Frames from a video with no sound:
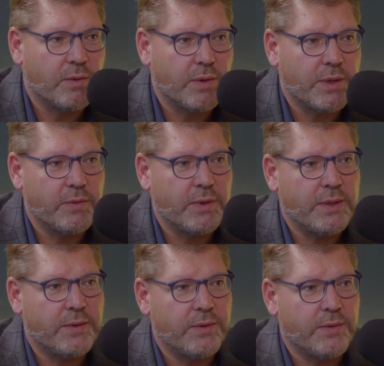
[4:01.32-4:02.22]
or you
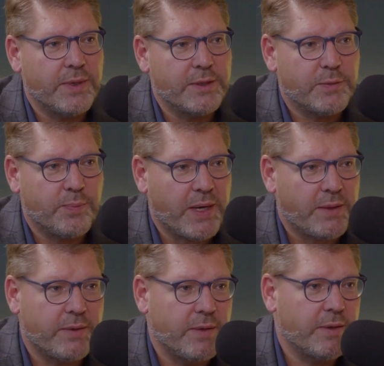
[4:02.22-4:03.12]
need to
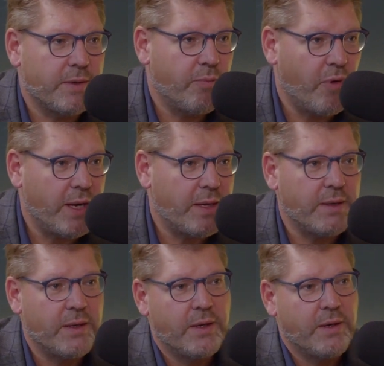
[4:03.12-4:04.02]
inspect the
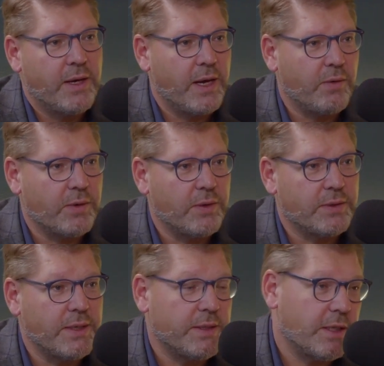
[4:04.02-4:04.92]
brake and all those
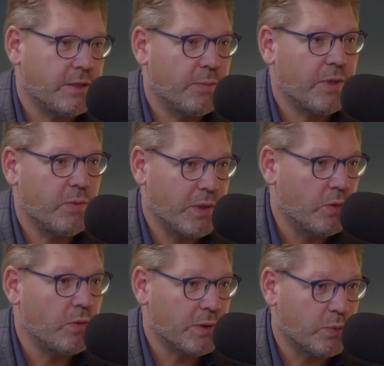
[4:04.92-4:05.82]
things. That's something you
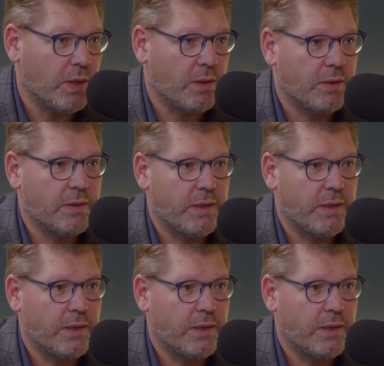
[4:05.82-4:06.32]
do as well.